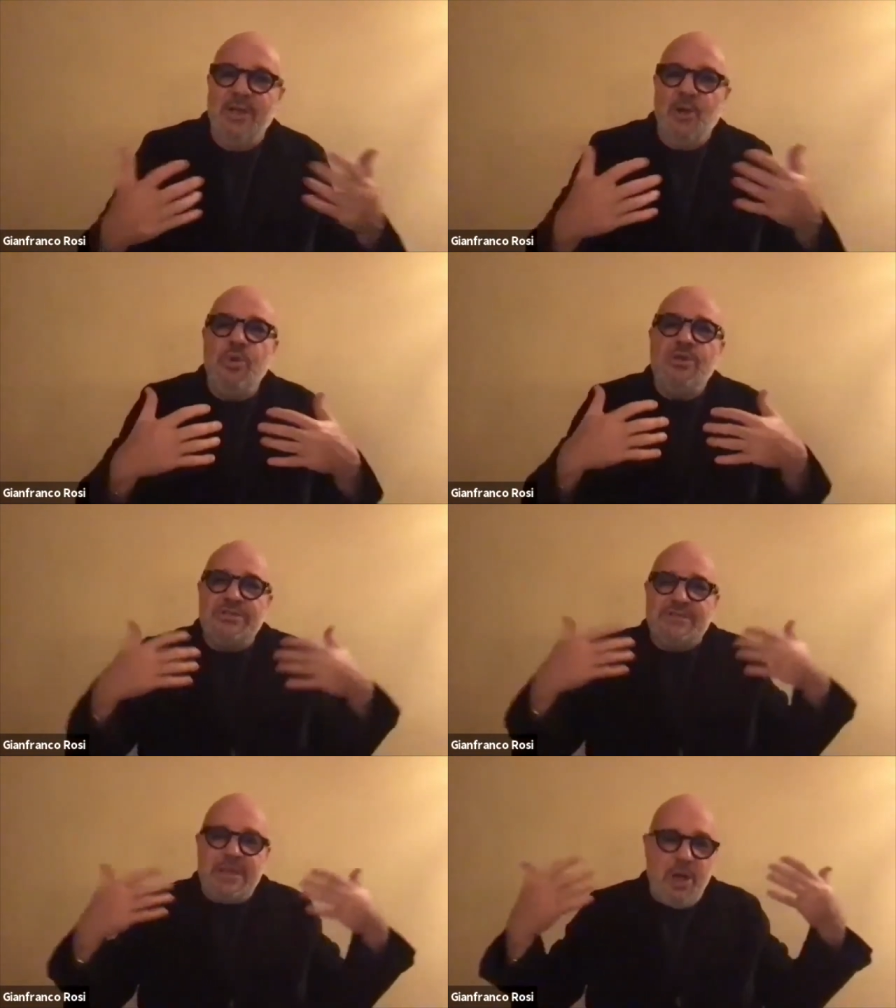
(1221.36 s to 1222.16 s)
which
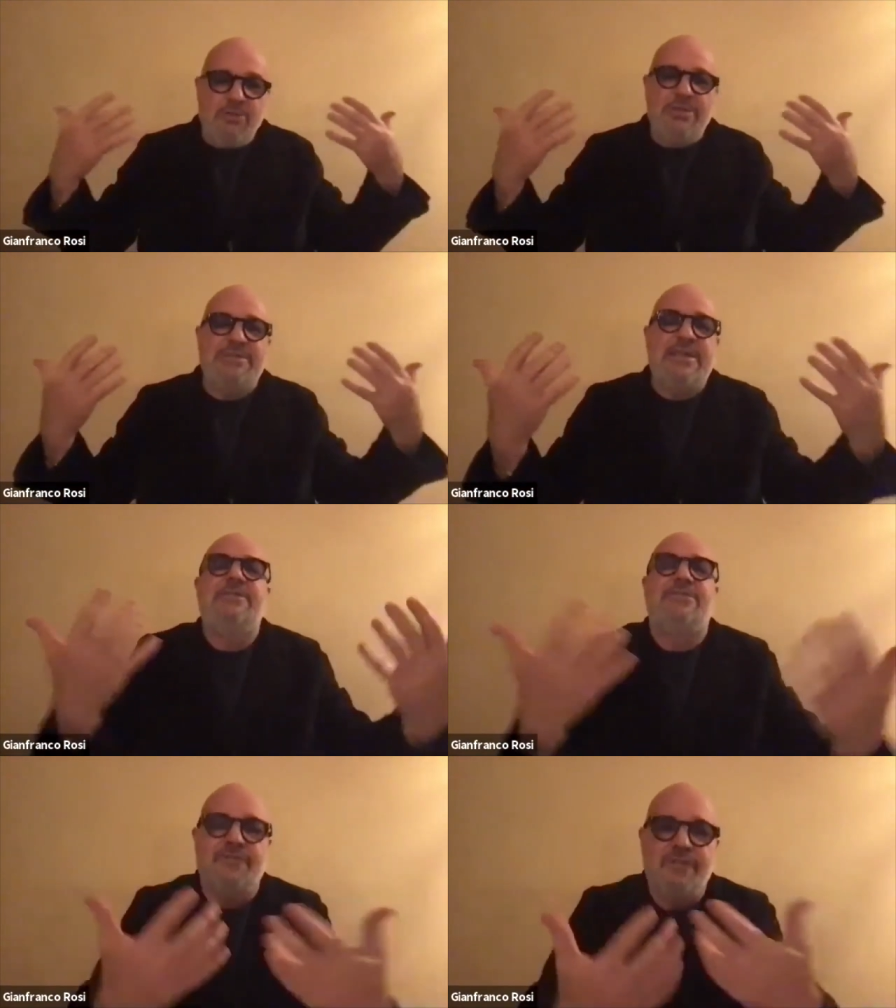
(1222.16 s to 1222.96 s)
is somehow the
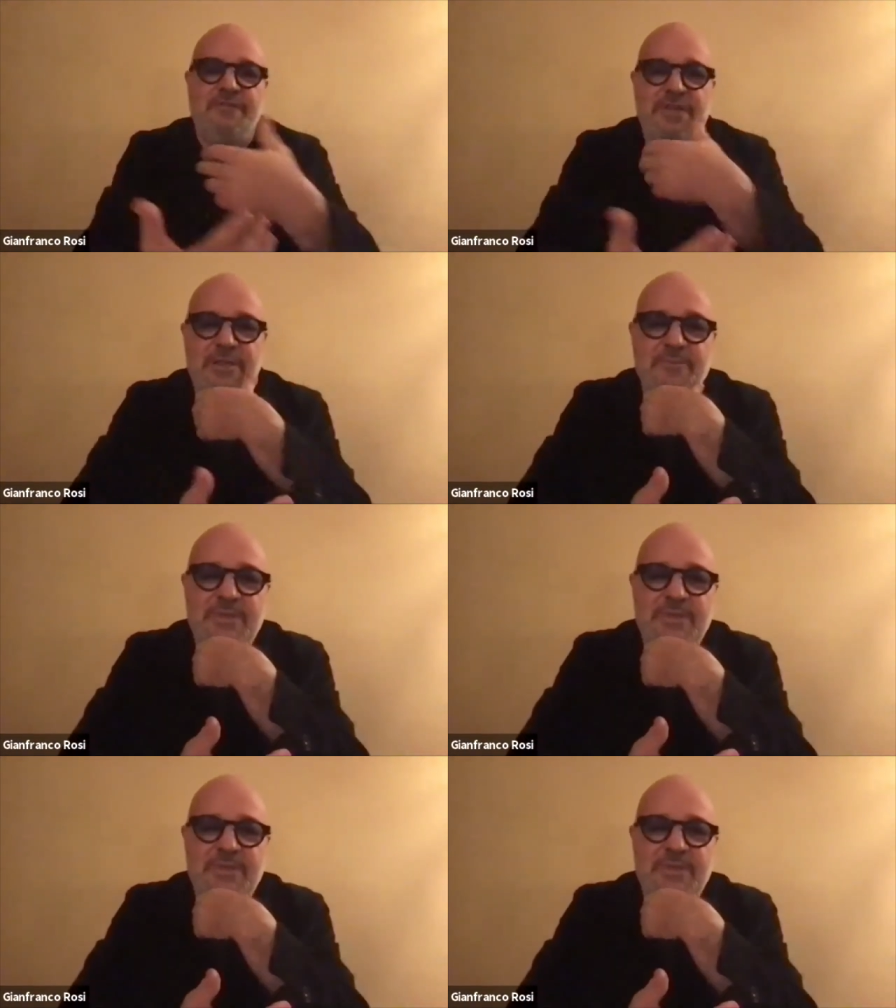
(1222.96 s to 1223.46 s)
sense of the film, the